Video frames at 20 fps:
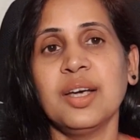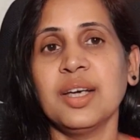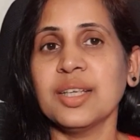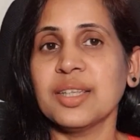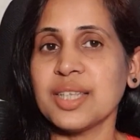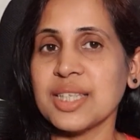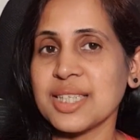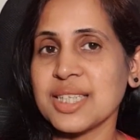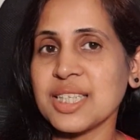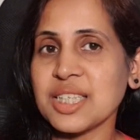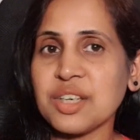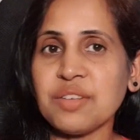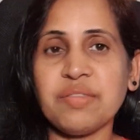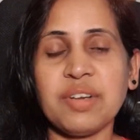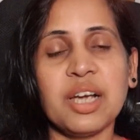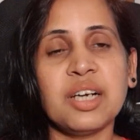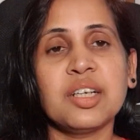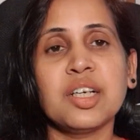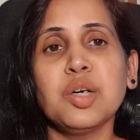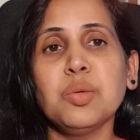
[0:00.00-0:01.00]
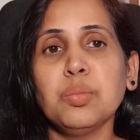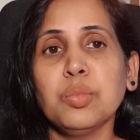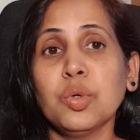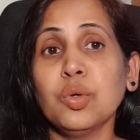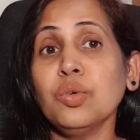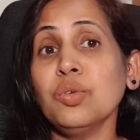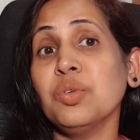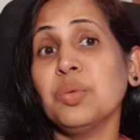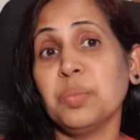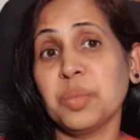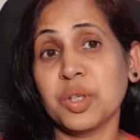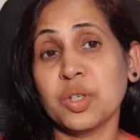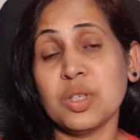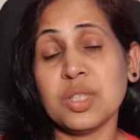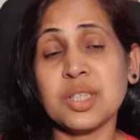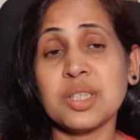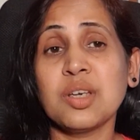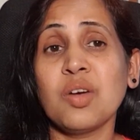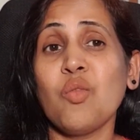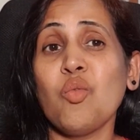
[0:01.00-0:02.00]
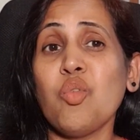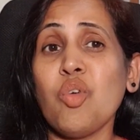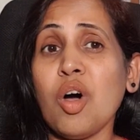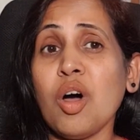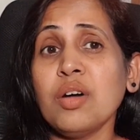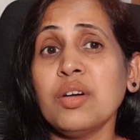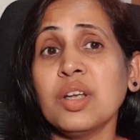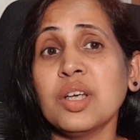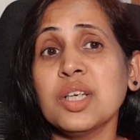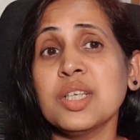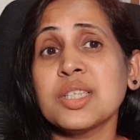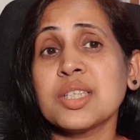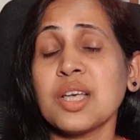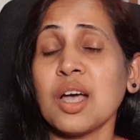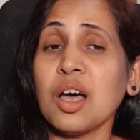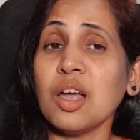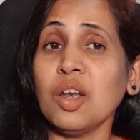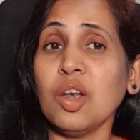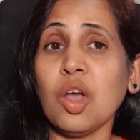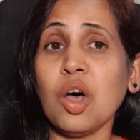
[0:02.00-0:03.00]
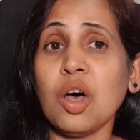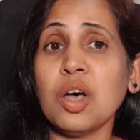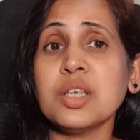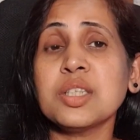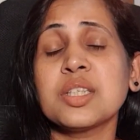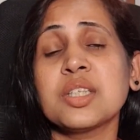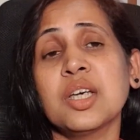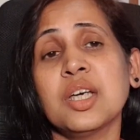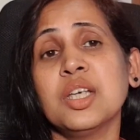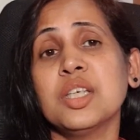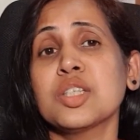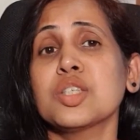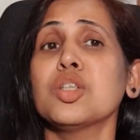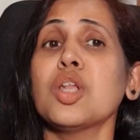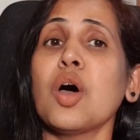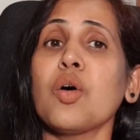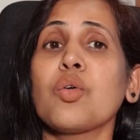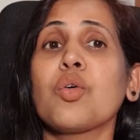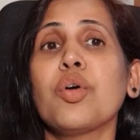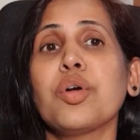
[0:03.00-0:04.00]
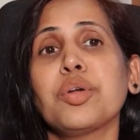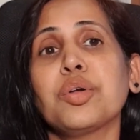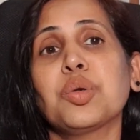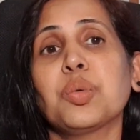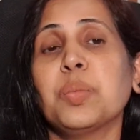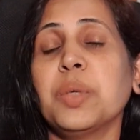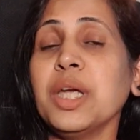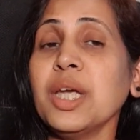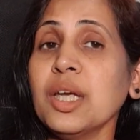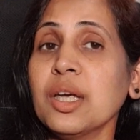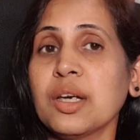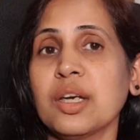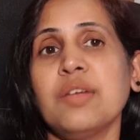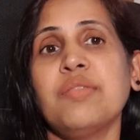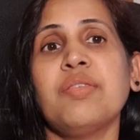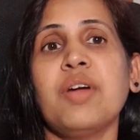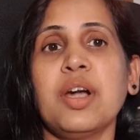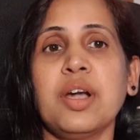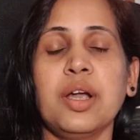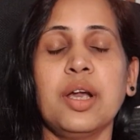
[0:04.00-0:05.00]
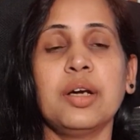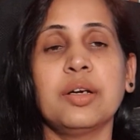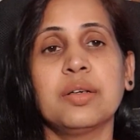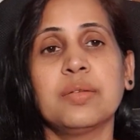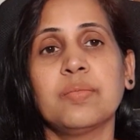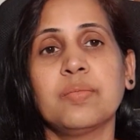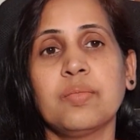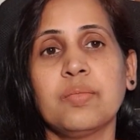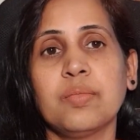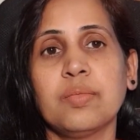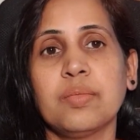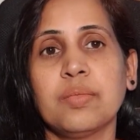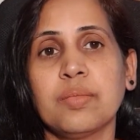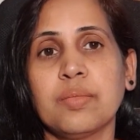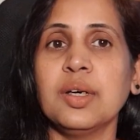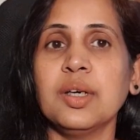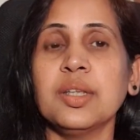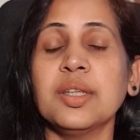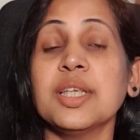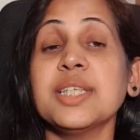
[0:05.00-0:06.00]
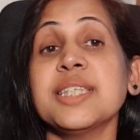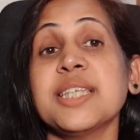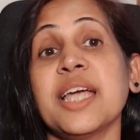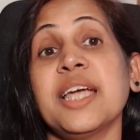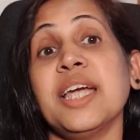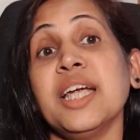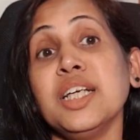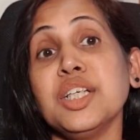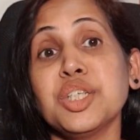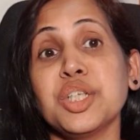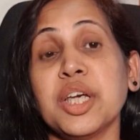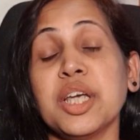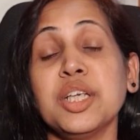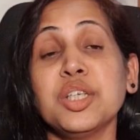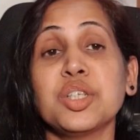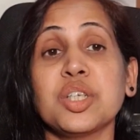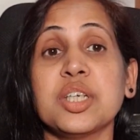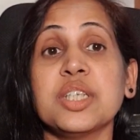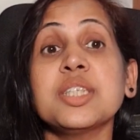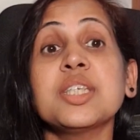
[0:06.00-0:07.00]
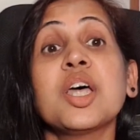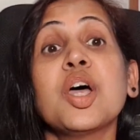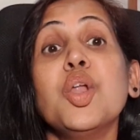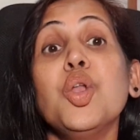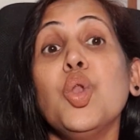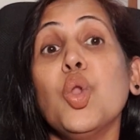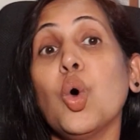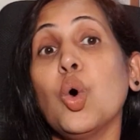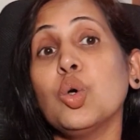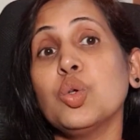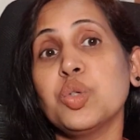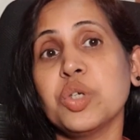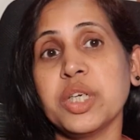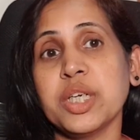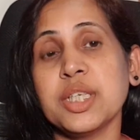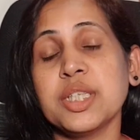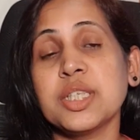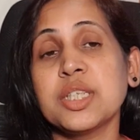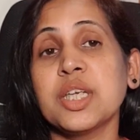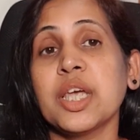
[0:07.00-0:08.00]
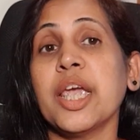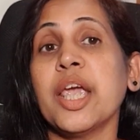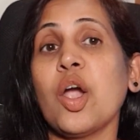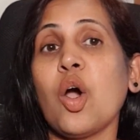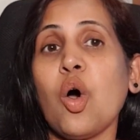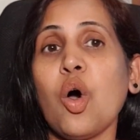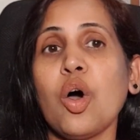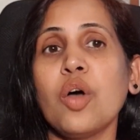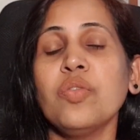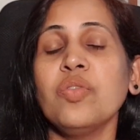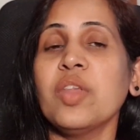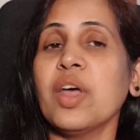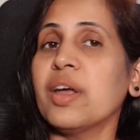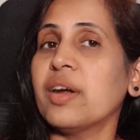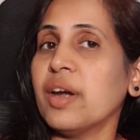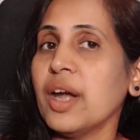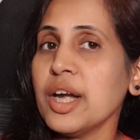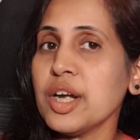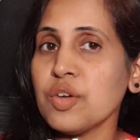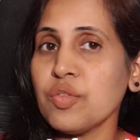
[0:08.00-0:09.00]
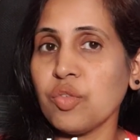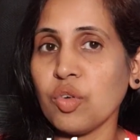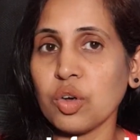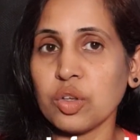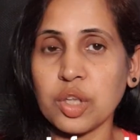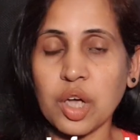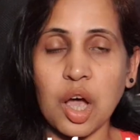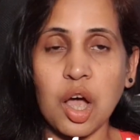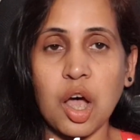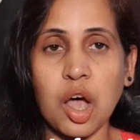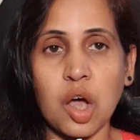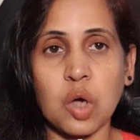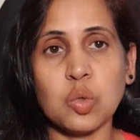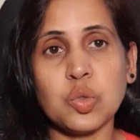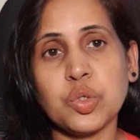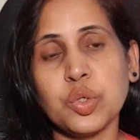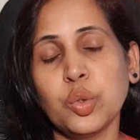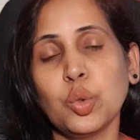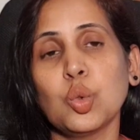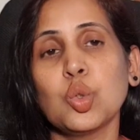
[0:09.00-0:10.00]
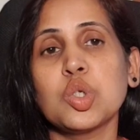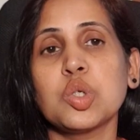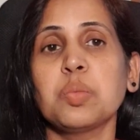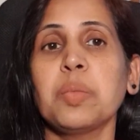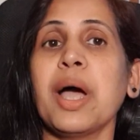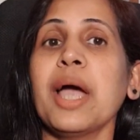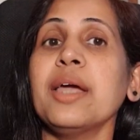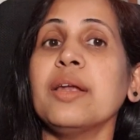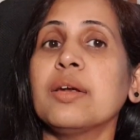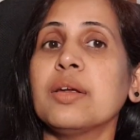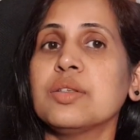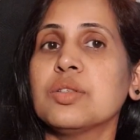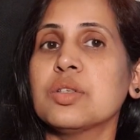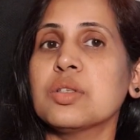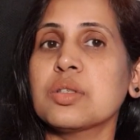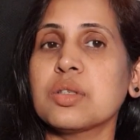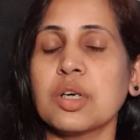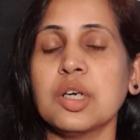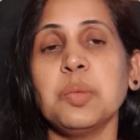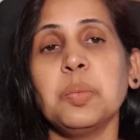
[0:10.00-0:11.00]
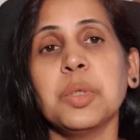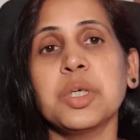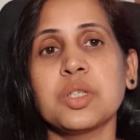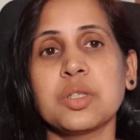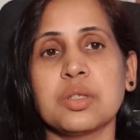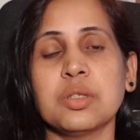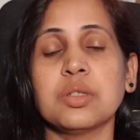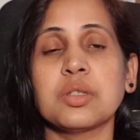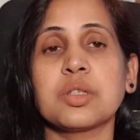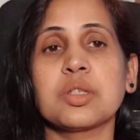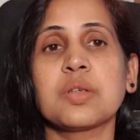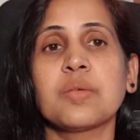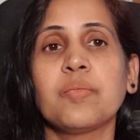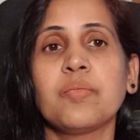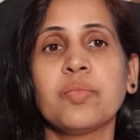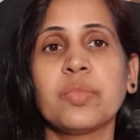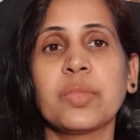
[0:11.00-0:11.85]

This is a welcome move because what is a loss is now going to be refunded. The second change is no GST on the rent for the house used by registered persons.